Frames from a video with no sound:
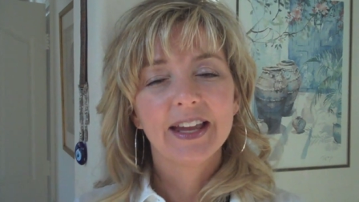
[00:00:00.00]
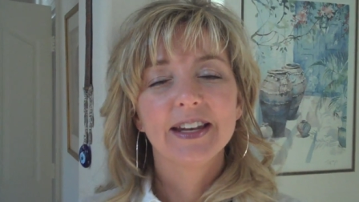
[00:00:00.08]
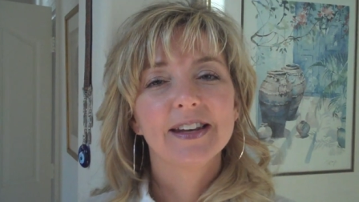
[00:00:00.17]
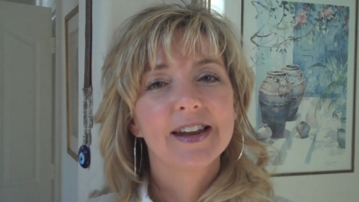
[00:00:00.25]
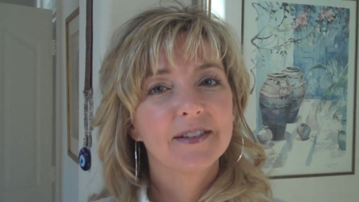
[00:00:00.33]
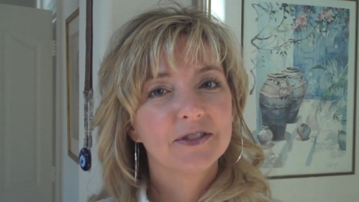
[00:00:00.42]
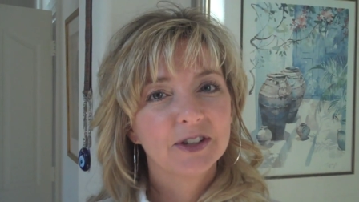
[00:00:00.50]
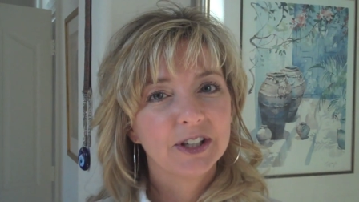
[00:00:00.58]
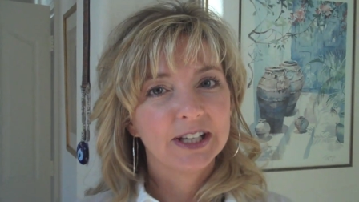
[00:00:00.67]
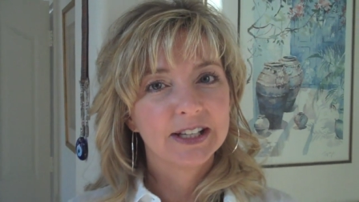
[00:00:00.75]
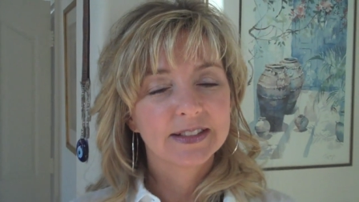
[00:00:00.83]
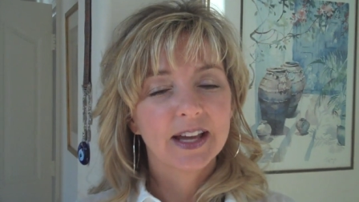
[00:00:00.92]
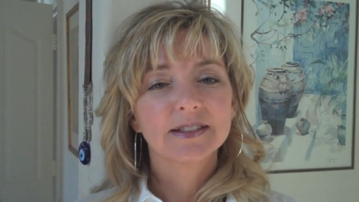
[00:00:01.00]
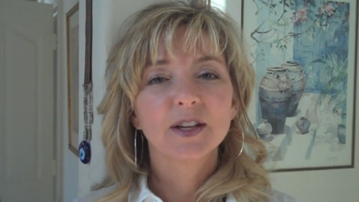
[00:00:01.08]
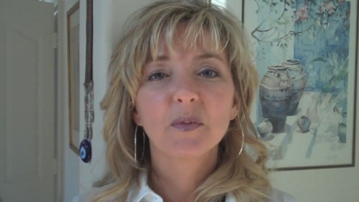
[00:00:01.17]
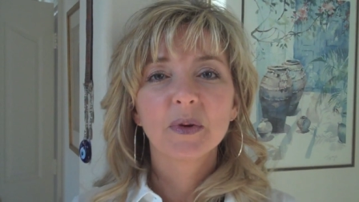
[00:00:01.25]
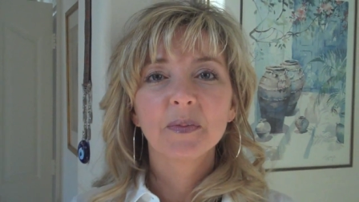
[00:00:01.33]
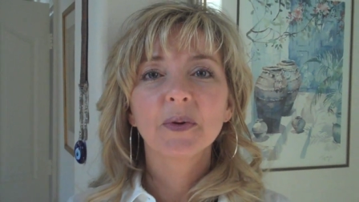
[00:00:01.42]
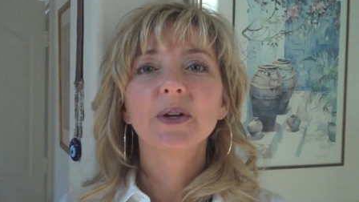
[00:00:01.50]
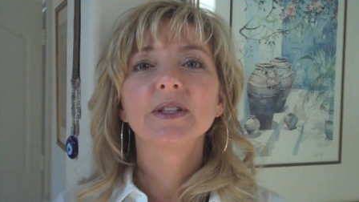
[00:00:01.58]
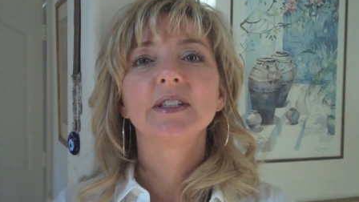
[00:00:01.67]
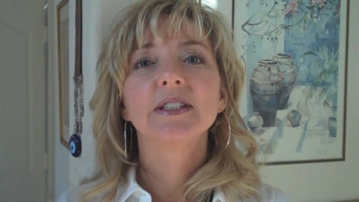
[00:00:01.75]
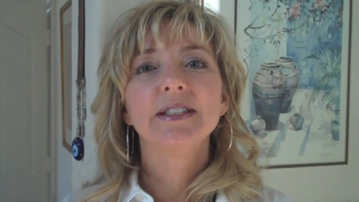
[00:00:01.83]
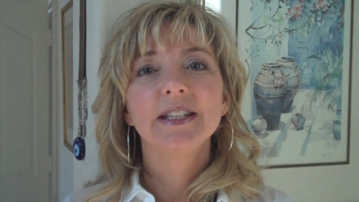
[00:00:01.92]
It never is. I tell people
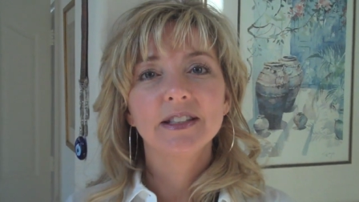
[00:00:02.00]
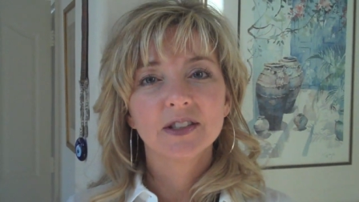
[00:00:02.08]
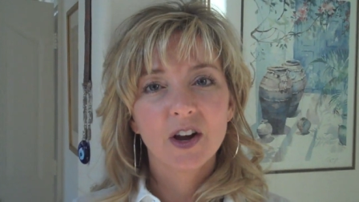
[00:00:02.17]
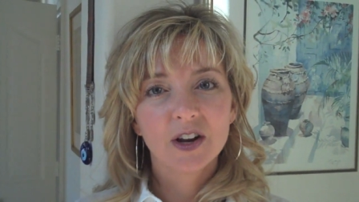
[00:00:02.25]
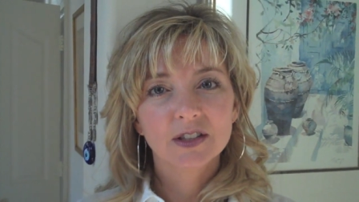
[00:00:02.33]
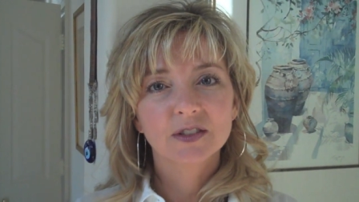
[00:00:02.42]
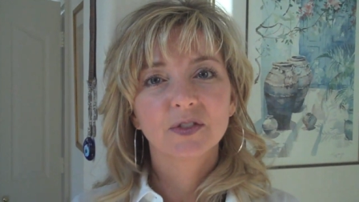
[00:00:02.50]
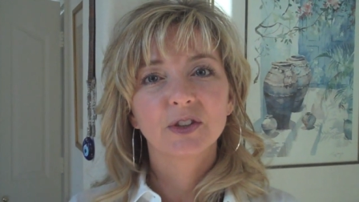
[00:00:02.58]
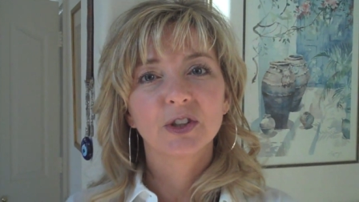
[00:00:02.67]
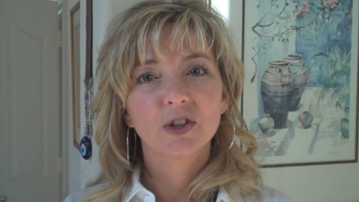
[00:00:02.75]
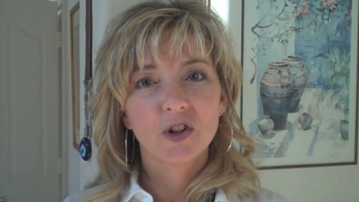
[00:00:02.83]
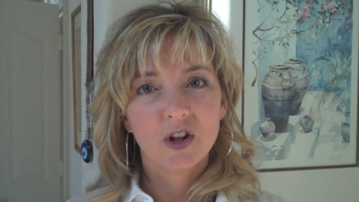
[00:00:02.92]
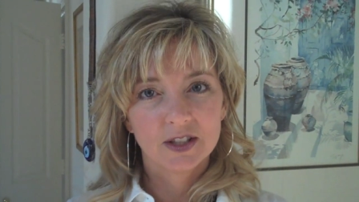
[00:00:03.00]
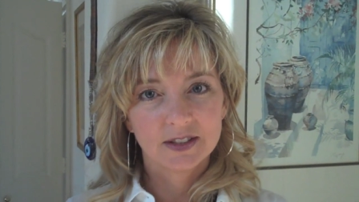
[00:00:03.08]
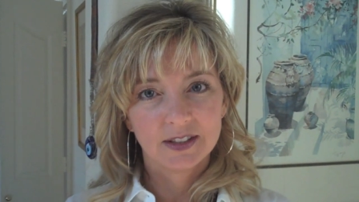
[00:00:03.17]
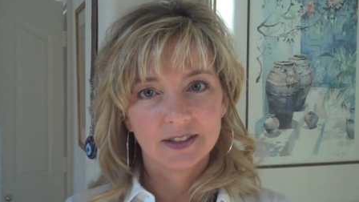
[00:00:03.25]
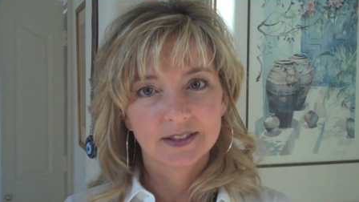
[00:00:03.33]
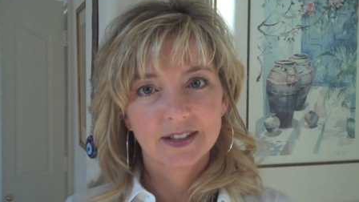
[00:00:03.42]
it's a detox for your closet.